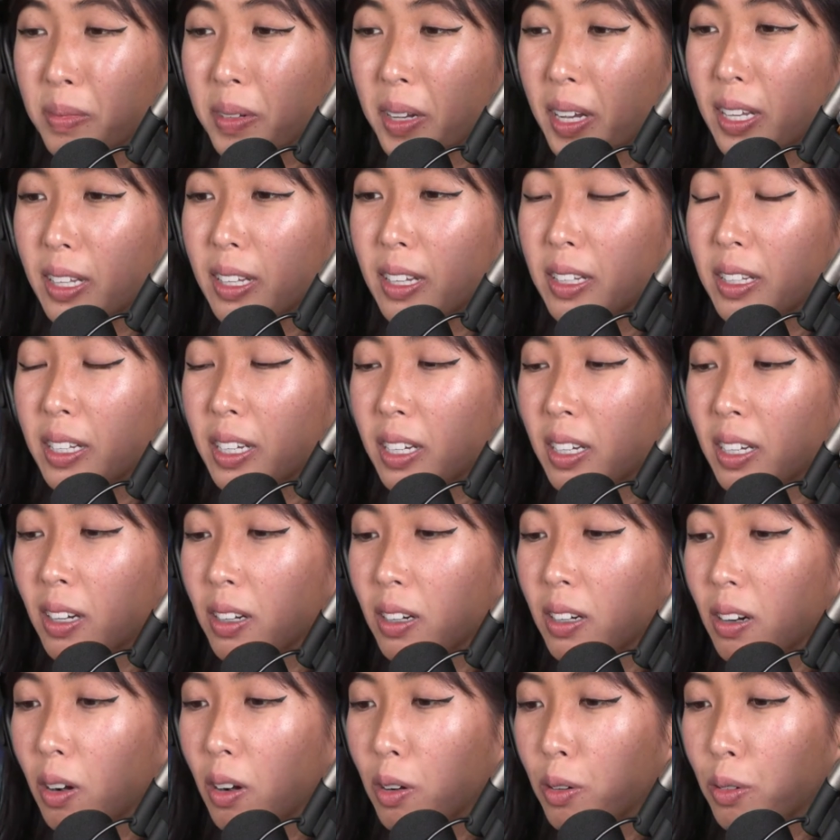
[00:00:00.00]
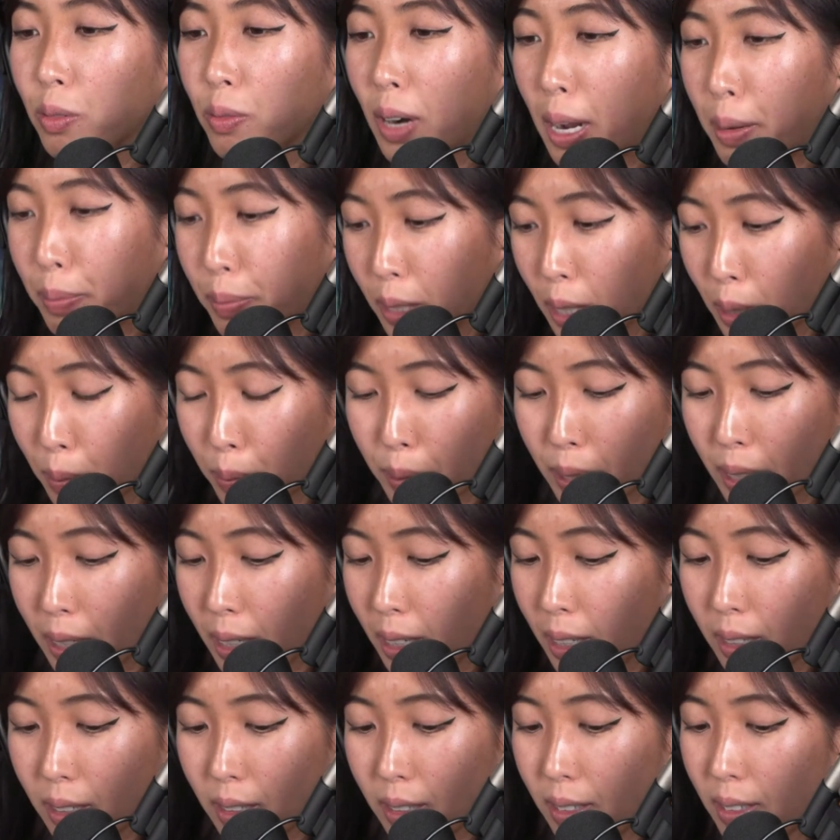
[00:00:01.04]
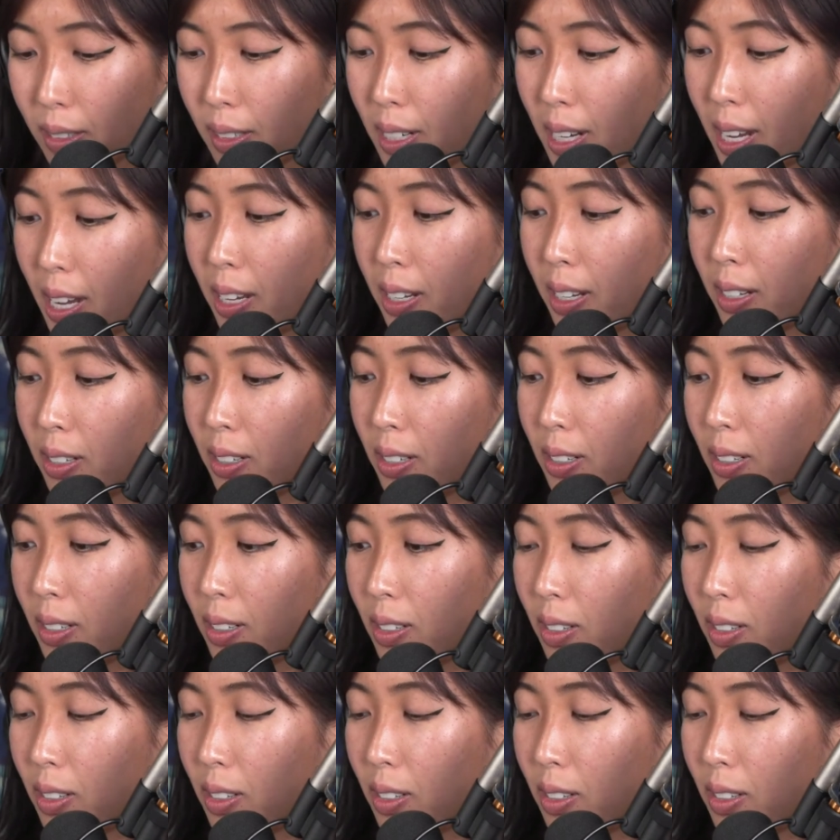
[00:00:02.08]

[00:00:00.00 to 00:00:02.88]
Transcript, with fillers: And then they get all wrapped up in it. And